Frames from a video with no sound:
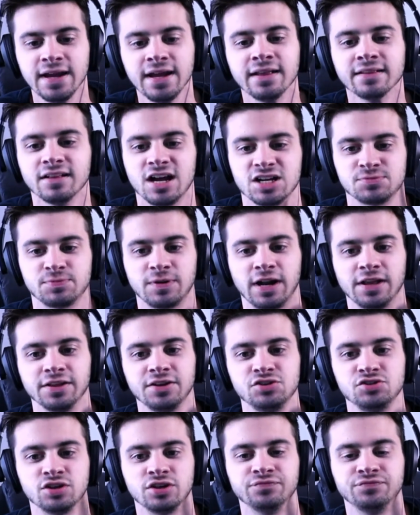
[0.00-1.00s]
Last but not
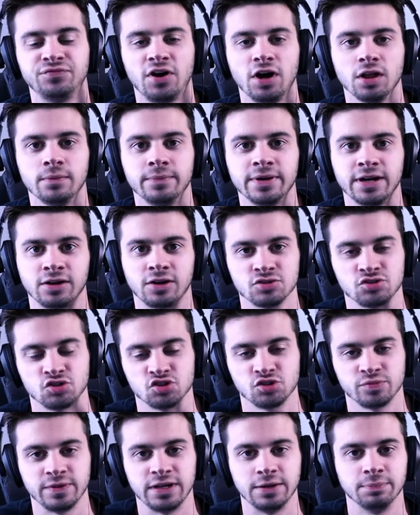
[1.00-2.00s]
least, you can follow me on all
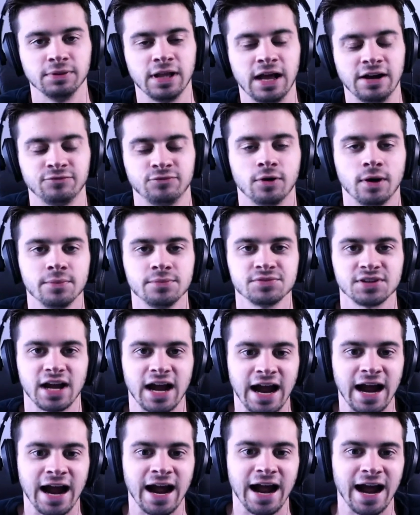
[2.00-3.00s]
social media platforms
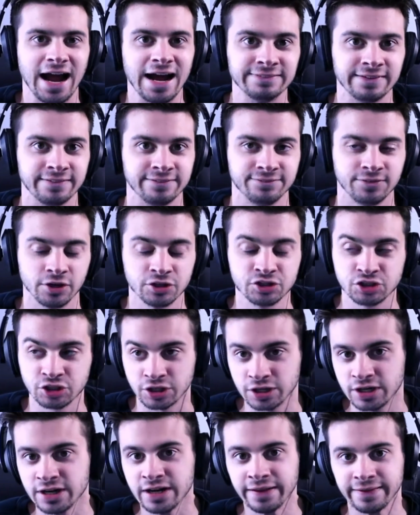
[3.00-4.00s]
at FFVulture.